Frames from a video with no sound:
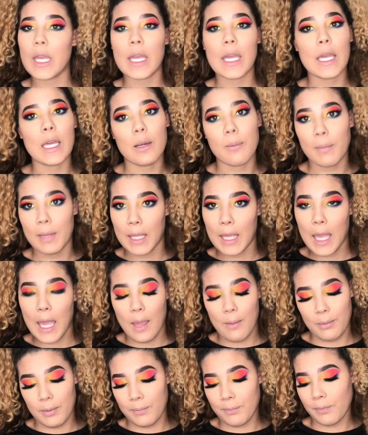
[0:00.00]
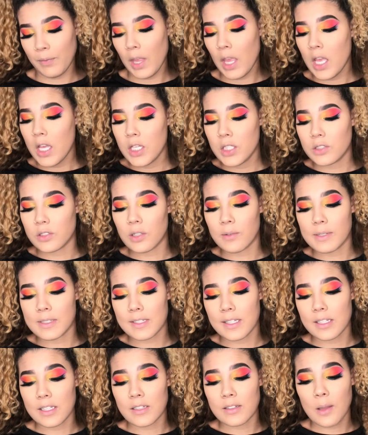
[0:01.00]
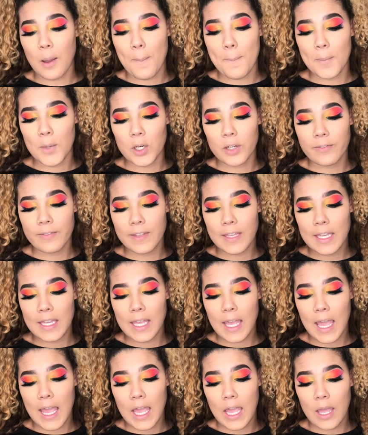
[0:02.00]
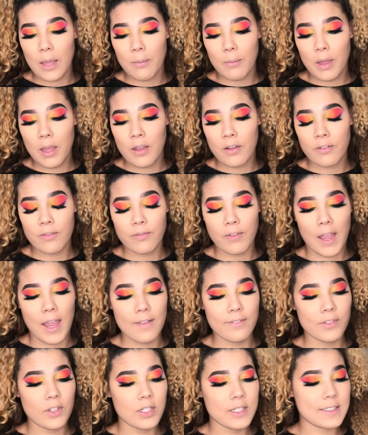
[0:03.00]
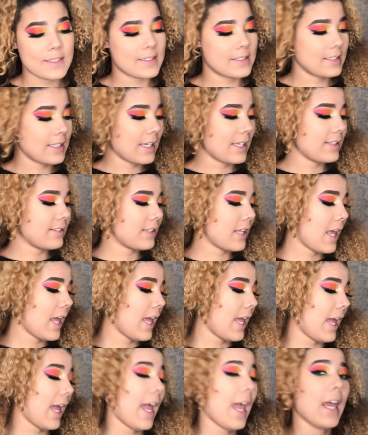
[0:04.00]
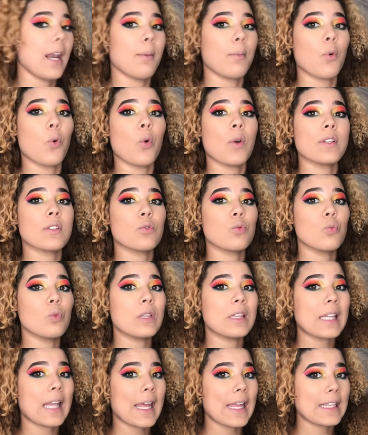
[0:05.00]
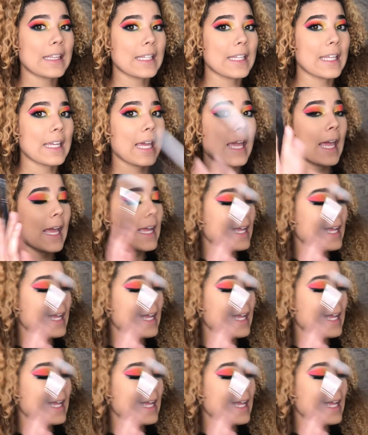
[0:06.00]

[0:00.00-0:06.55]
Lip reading: gonna make it happen. So I'm gonna take this Morphe M536 and I'm going to lightly